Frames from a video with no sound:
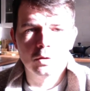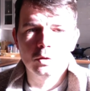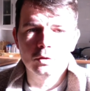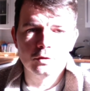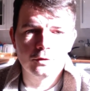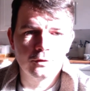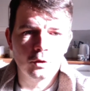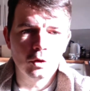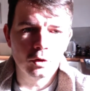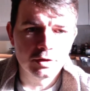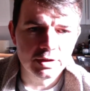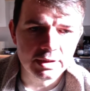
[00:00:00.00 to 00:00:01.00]

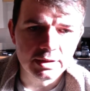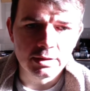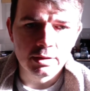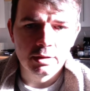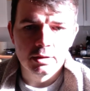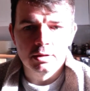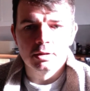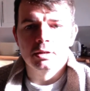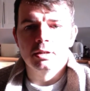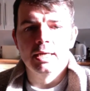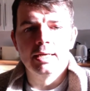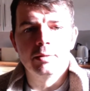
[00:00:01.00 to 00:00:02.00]
40
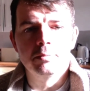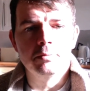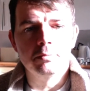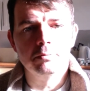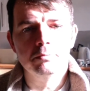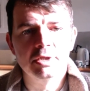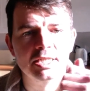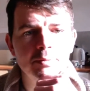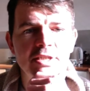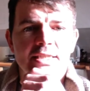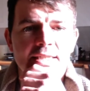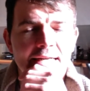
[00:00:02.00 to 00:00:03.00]

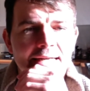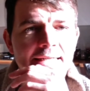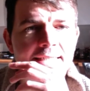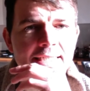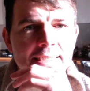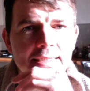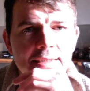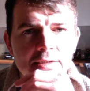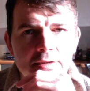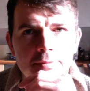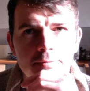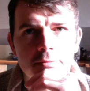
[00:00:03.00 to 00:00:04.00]
millimeter
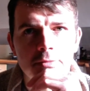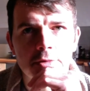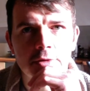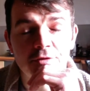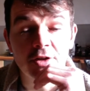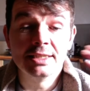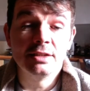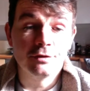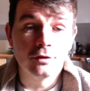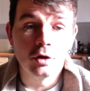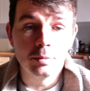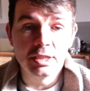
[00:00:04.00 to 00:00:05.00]
Airkings,
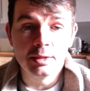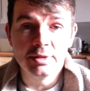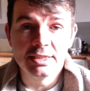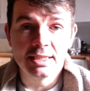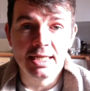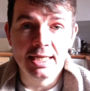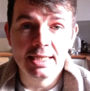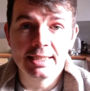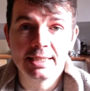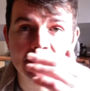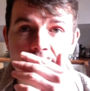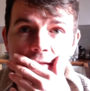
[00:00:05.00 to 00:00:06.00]
34mm
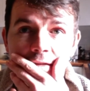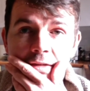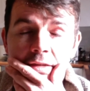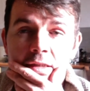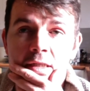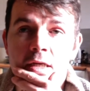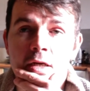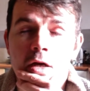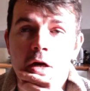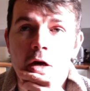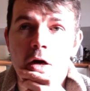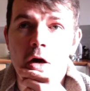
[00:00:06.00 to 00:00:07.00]
Airkings
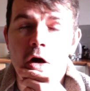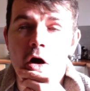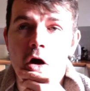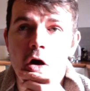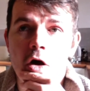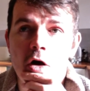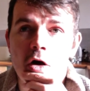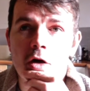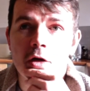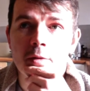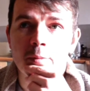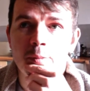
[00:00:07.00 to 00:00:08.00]
are
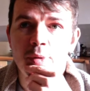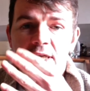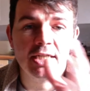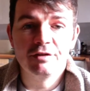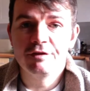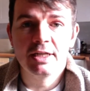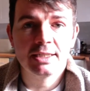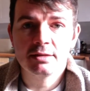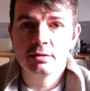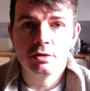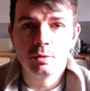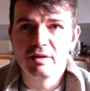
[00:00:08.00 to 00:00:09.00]
perfect
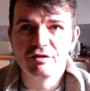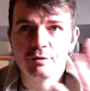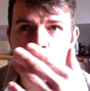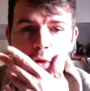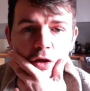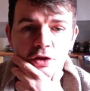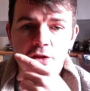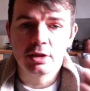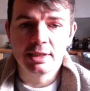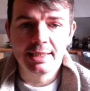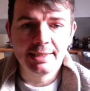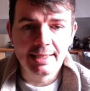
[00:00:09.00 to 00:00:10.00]
do everything watches.
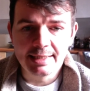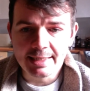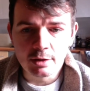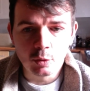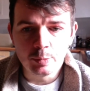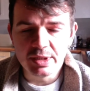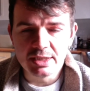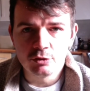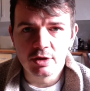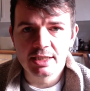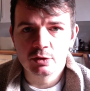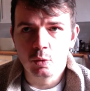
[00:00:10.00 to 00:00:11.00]
They could be a
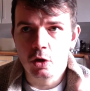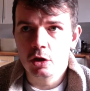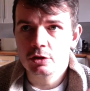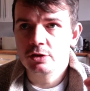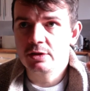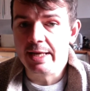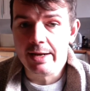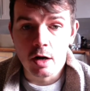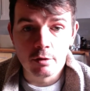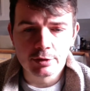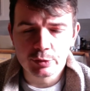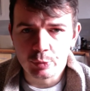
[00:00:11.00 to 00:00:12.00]
dress watch, they are
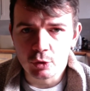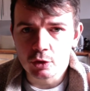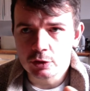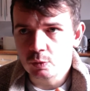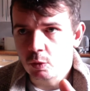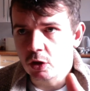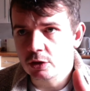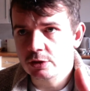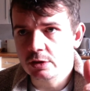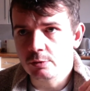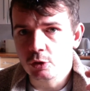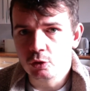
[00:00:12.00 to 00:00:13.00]
a sports watch,
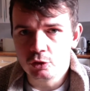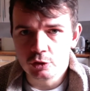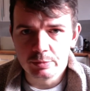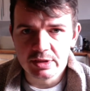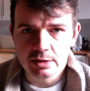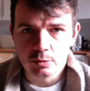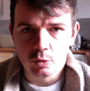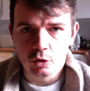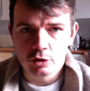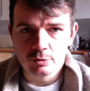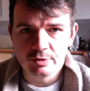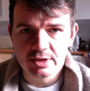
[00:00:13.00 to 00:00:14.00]
they're 100-meter water
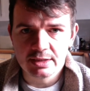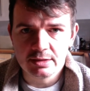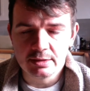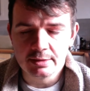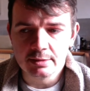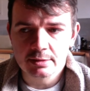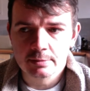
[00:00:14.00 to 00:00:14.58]
resistant.